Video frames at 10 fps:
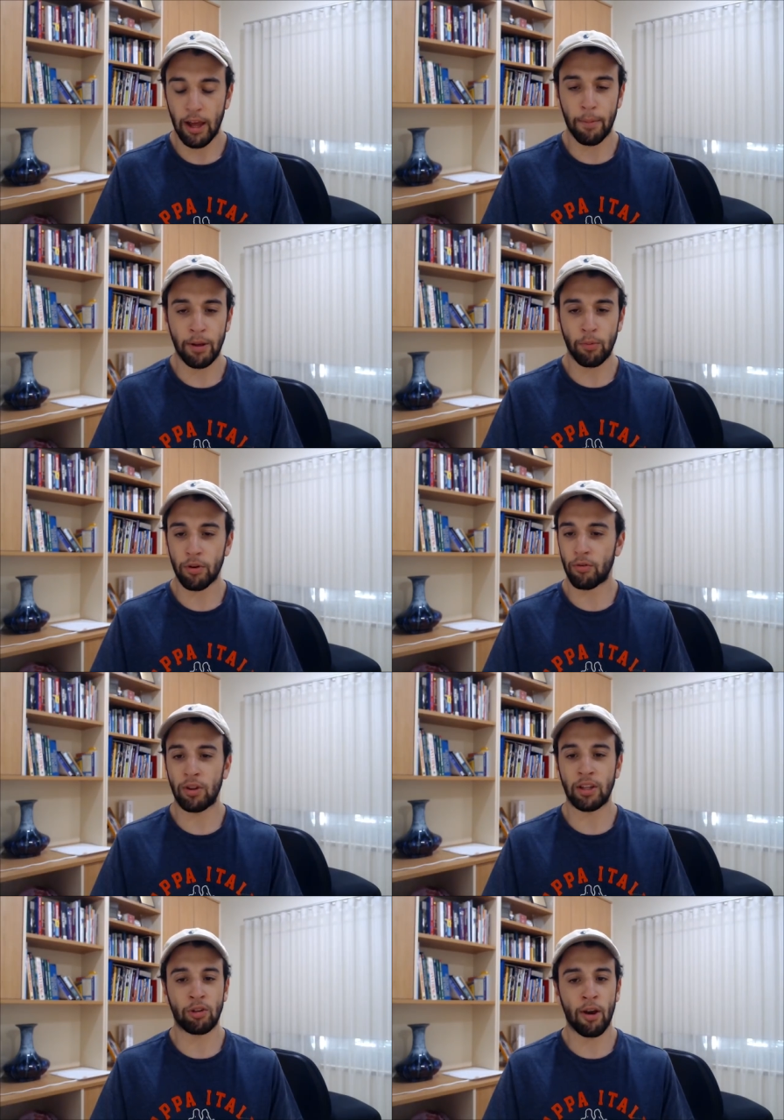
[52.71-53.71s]
He wasn't
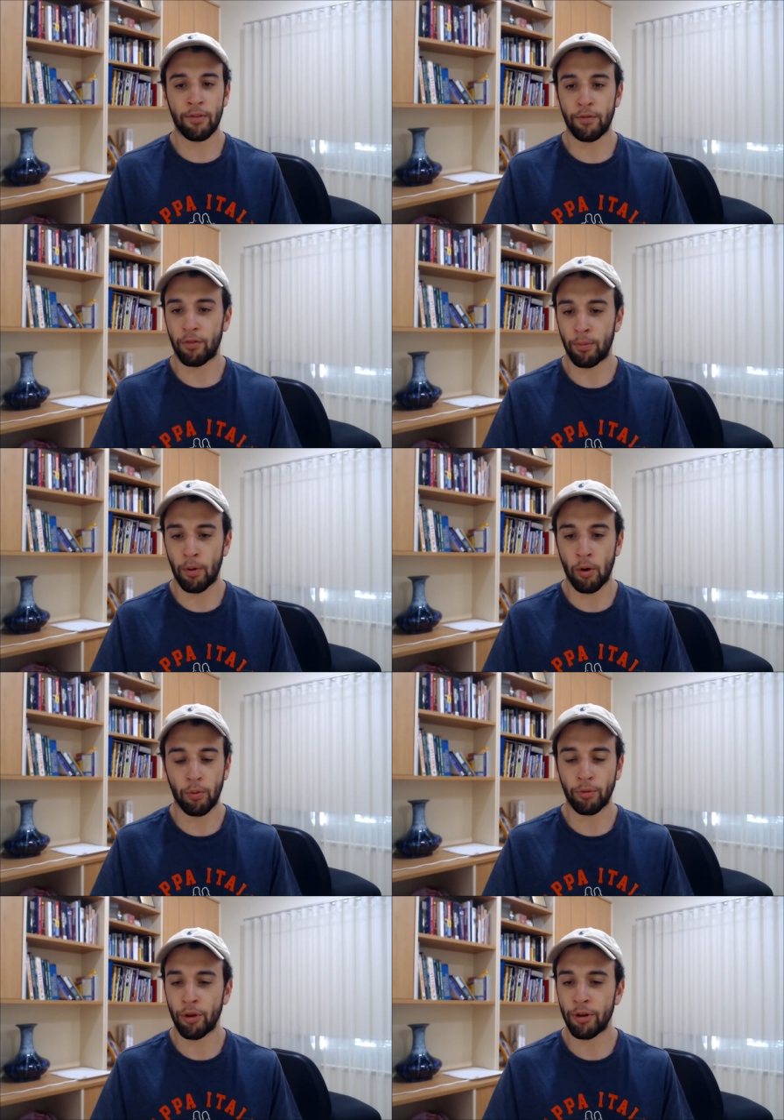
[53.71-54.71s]
really diving for the ball,
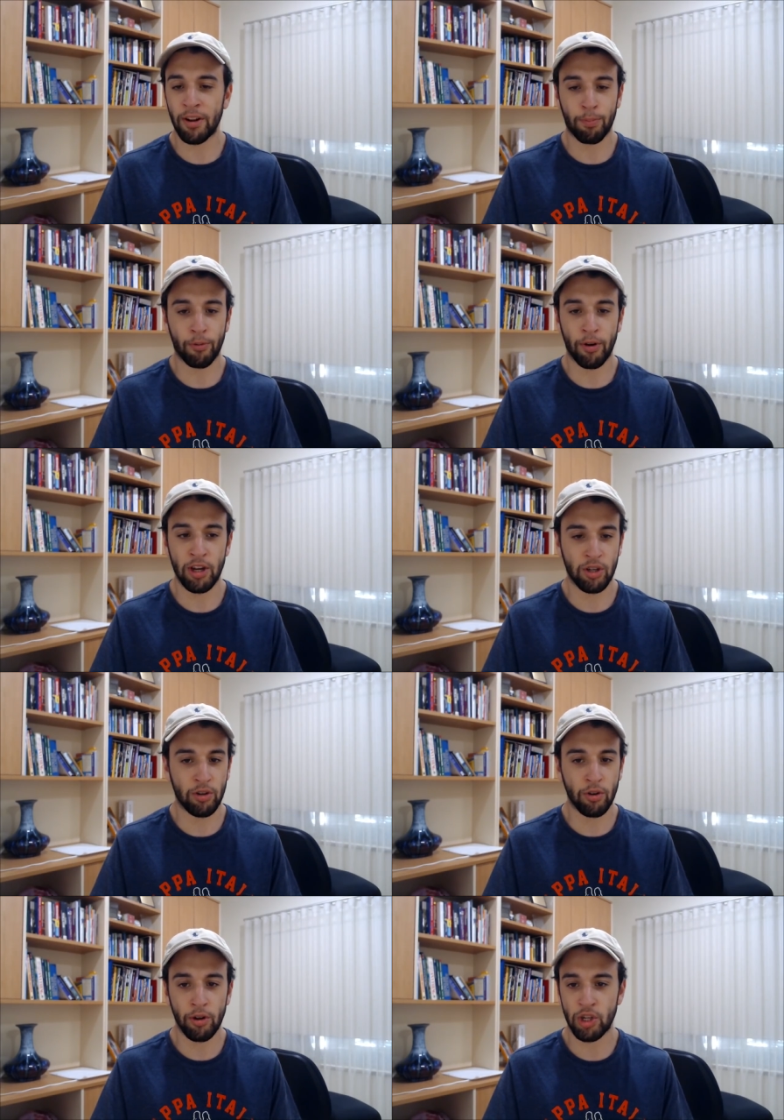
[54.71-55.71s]
no desperation,
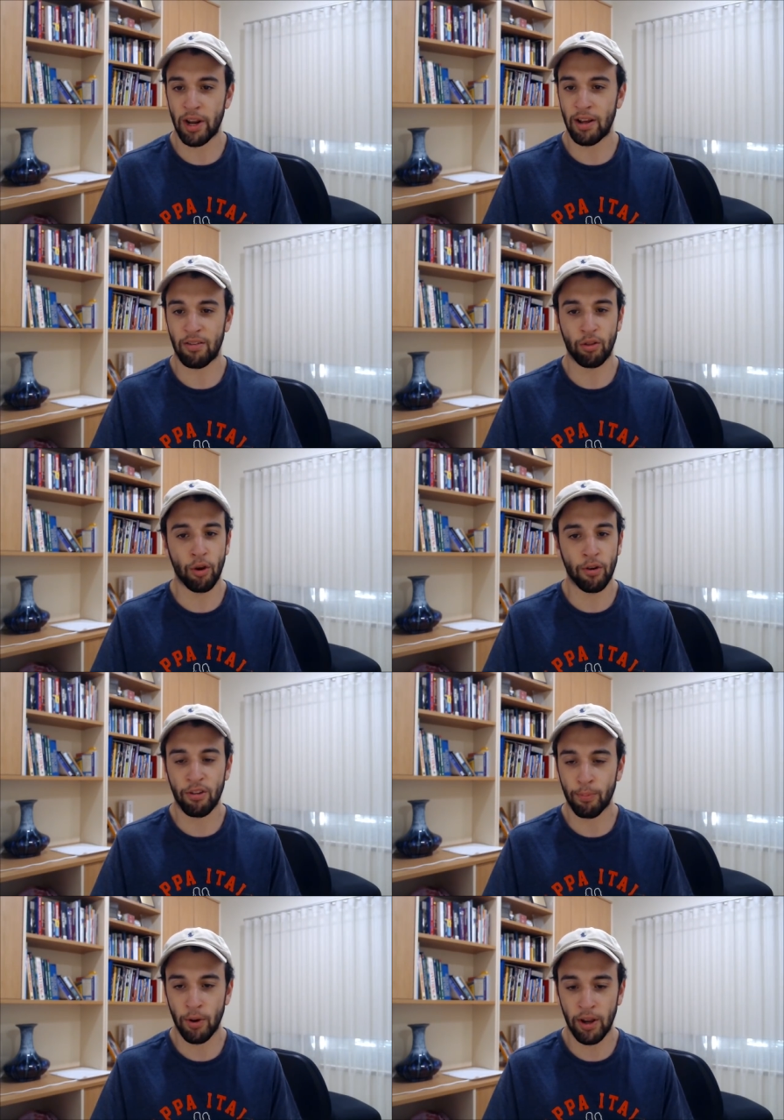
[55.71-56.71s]
no chase, no
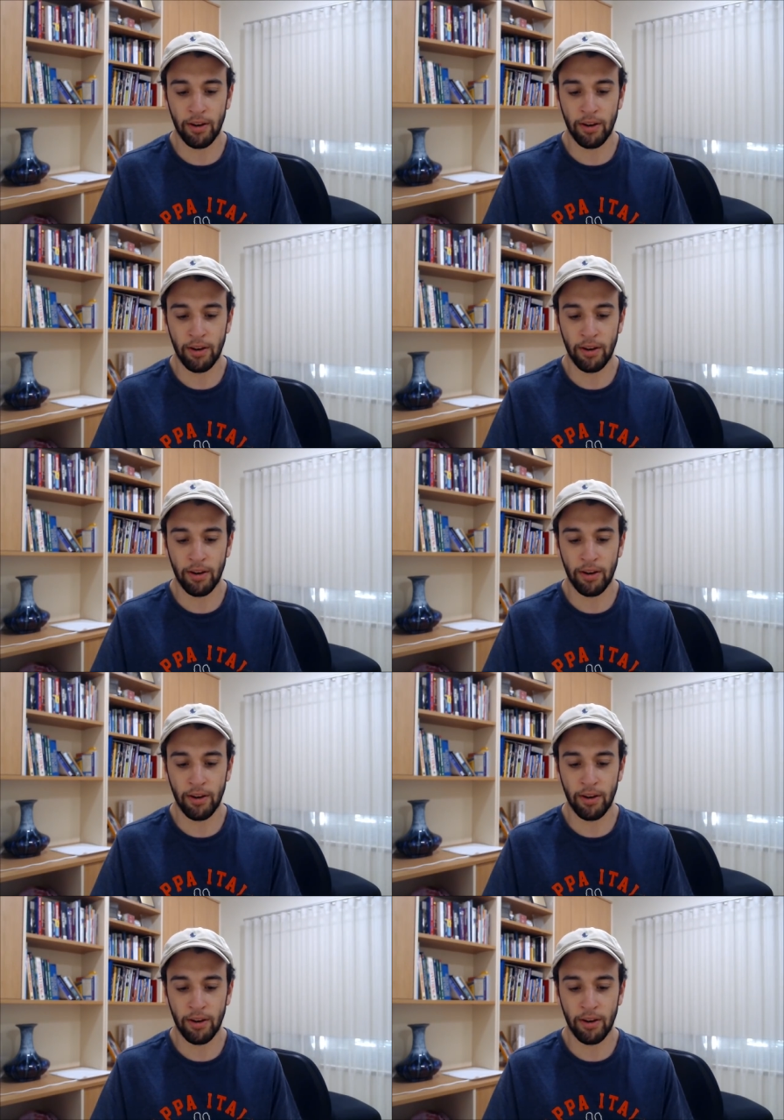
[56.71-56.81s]
spread.